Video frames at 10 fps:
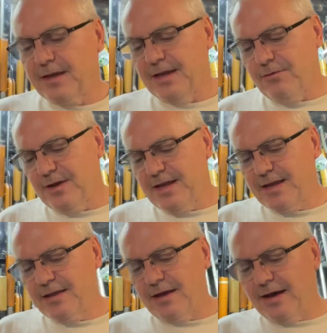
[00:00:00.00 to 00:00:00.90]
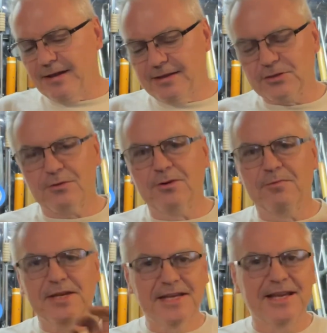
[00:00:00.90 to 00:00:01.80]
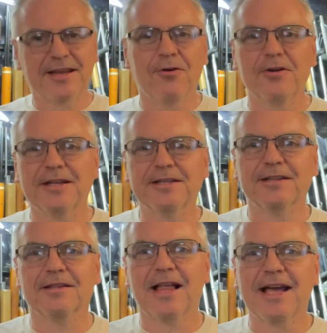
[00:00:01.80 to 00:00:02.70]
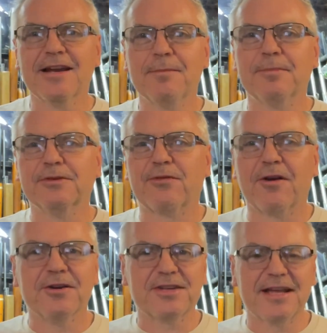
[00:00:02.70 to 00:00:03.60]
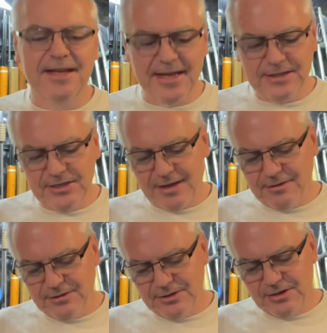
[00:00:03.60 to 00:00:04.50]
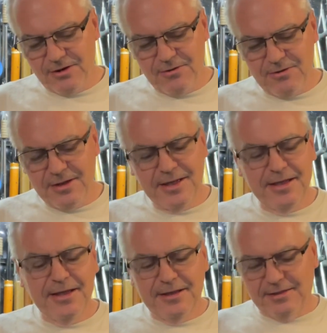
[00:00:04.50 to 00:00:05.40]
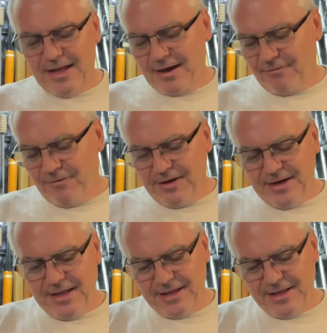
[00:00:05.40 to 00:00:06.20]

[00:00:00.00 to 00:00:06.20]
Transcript: anyway, this one will be going into the lineup as far as head-to-head challenges go. A lot of fun.